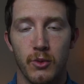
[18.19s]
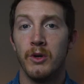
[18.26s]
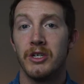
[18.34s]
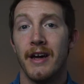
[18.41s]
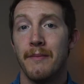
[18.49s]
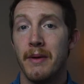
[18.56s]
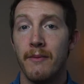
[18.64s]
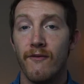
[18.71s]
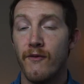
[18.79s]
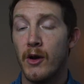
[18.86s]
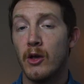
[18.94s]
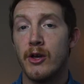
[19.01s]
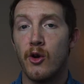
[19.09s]
which I have been
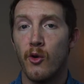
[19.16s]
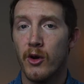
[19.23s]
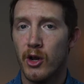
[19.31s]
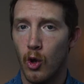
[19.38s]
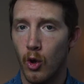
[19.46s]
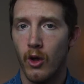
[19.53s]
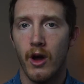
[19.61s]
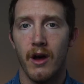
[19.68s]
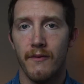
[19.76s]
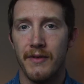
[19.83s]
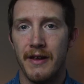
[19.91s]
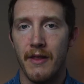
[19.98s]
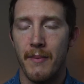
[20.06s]
fairly critical
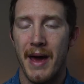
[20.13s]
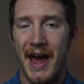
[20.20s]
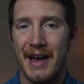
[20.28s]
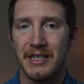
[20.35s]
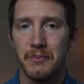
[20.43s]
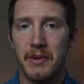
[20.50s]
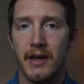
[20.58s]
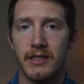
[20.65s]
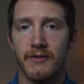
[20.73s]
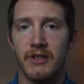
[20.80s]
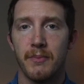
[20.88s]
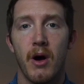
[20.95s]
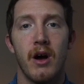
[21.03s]
of in the past because of
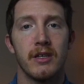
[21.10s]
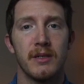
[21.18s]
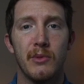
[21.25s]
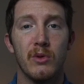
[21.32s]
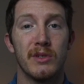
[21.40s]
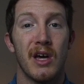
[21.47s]
its possible